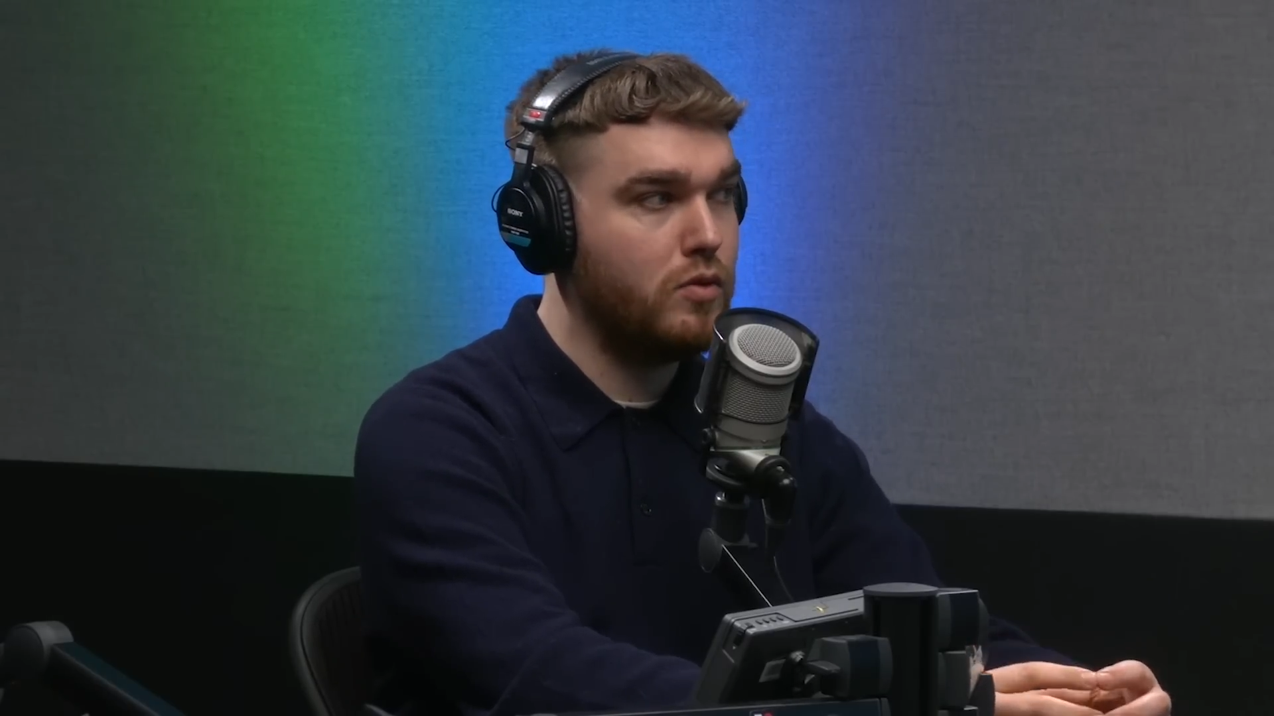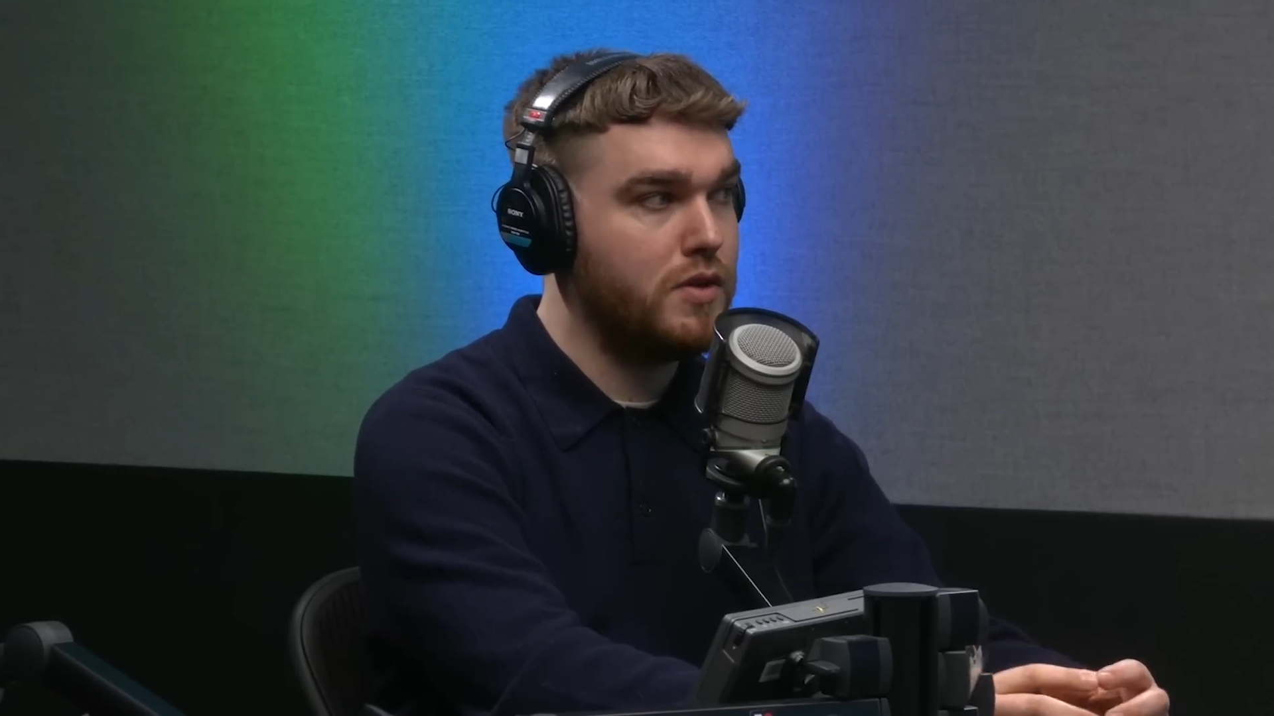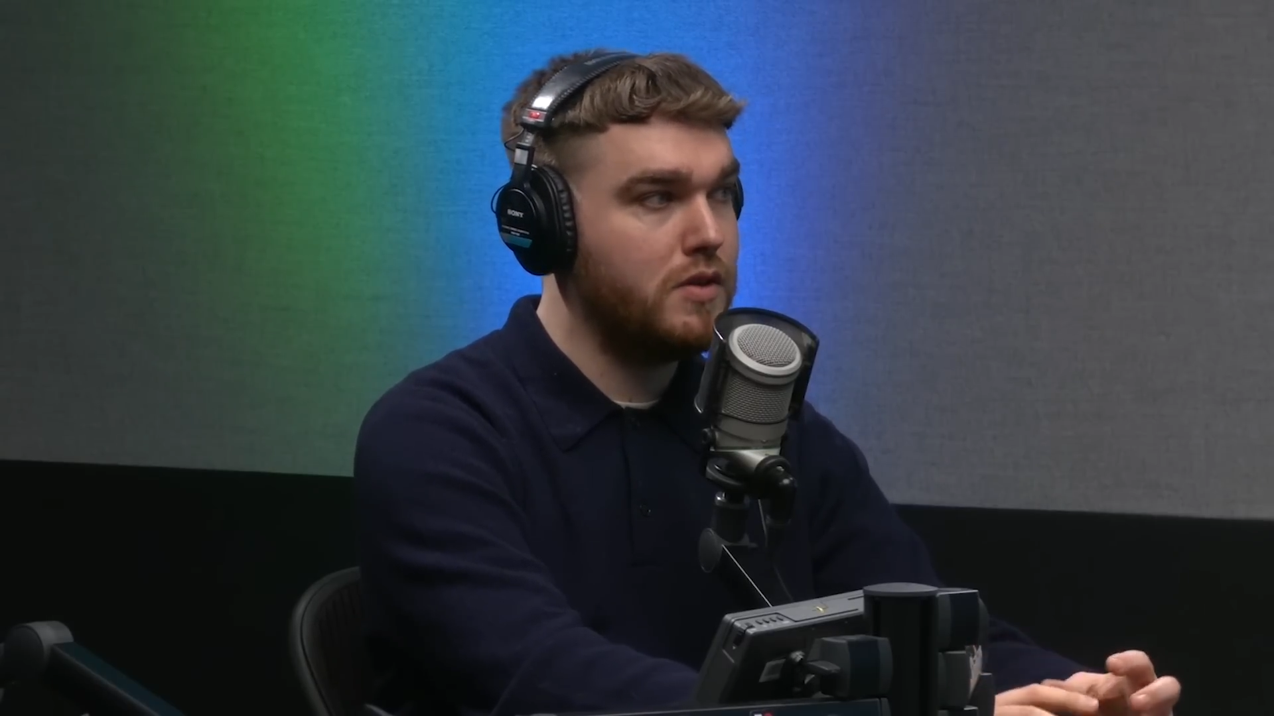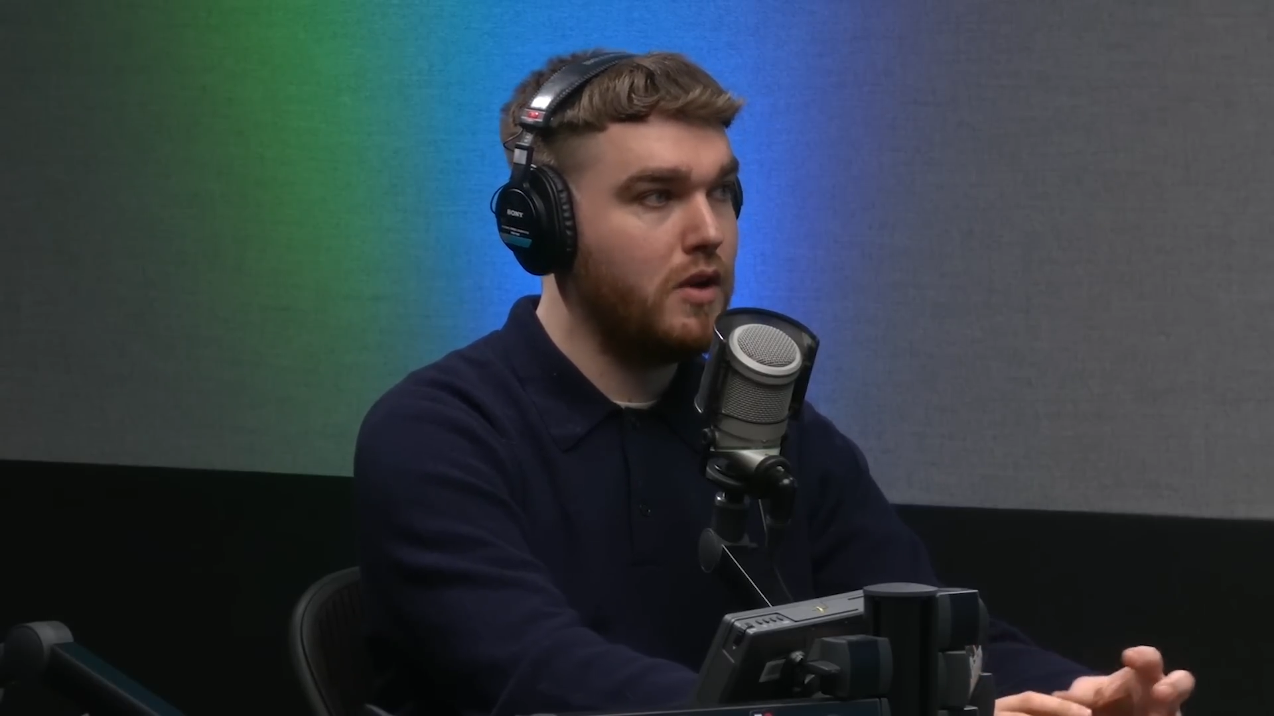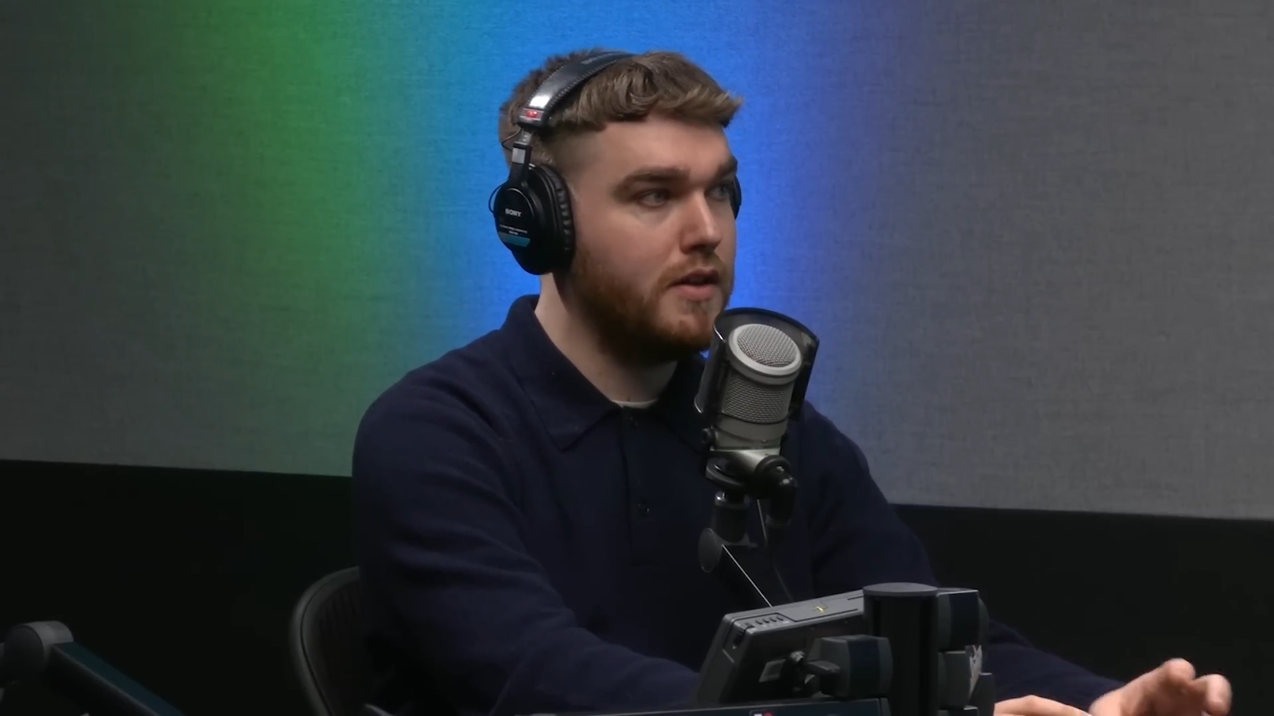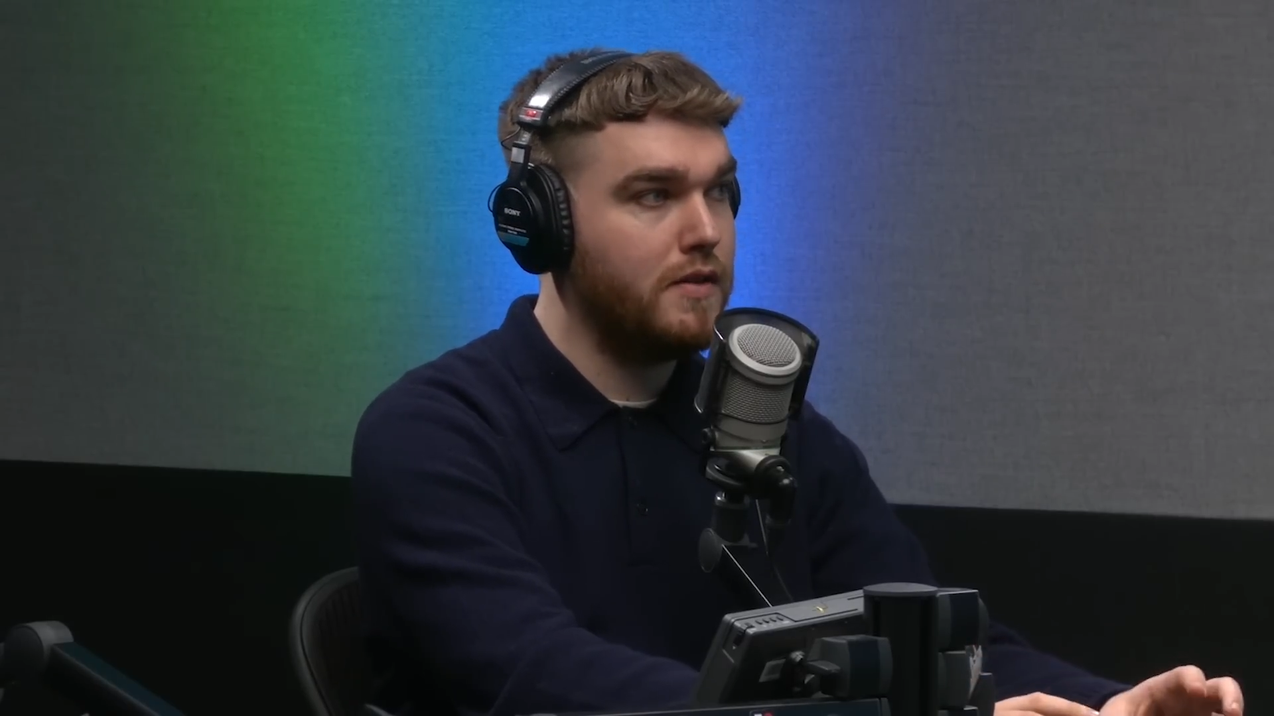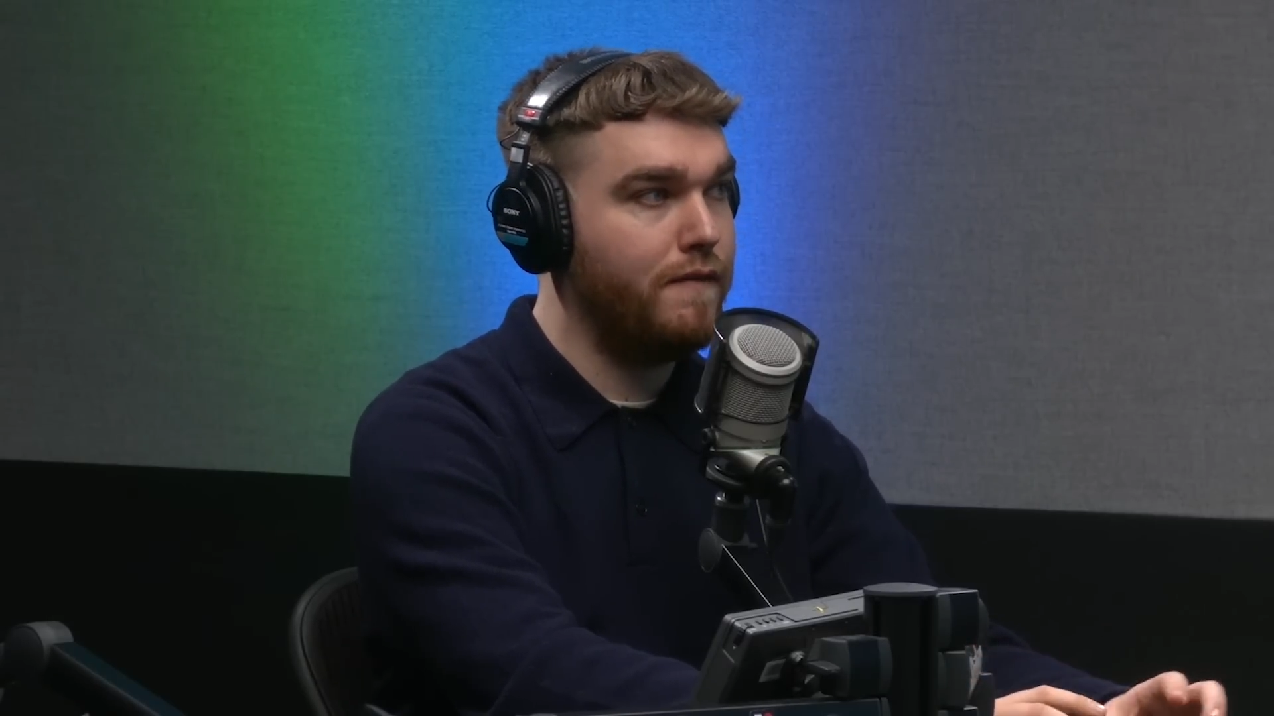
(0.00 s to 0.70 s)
are also starting to